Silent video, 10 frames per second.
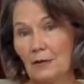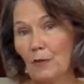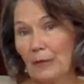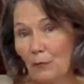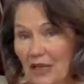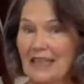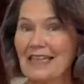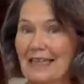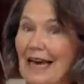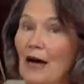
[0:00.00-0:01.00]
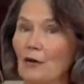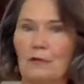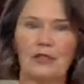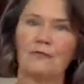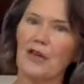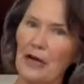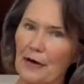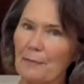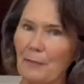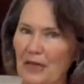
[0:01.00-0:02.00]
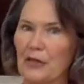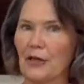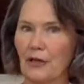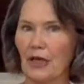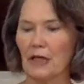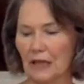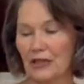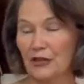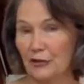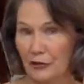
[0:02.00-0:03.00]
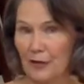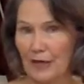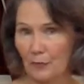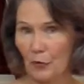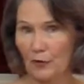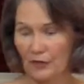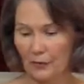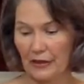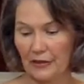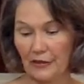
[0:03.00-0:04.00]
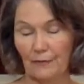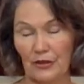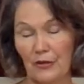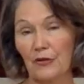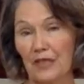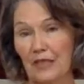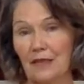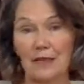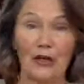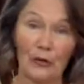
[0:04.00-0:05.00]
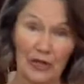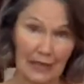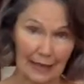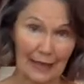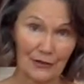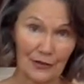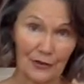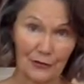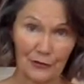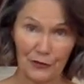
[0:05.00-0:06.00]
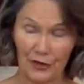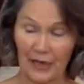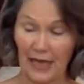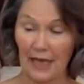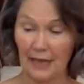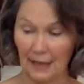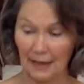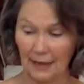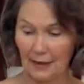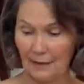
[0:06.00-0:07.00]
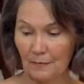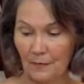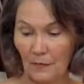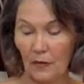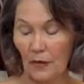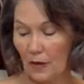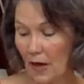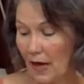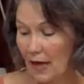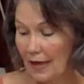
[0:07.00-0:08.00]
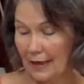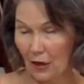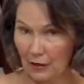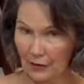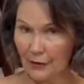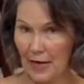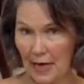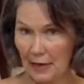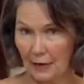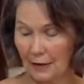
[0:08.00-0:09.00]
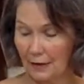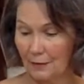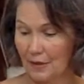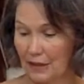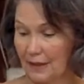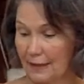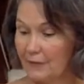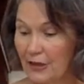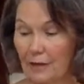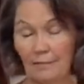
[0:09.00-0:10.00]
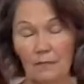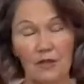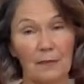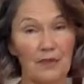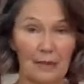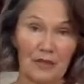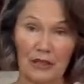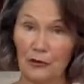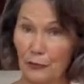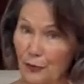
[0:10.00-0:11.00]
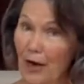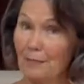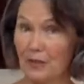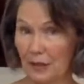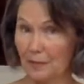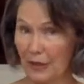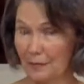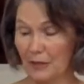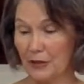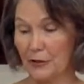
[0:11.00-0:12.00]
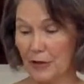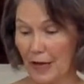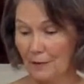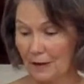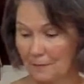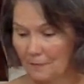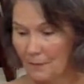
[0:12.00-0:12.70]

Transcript: And with cacao, it's very bitter unless you do add more of a sweetener. So this is a coconut nectar. You could add this. I also added a little bit of stevia. Sometimes I do drops, sometimes I do that one.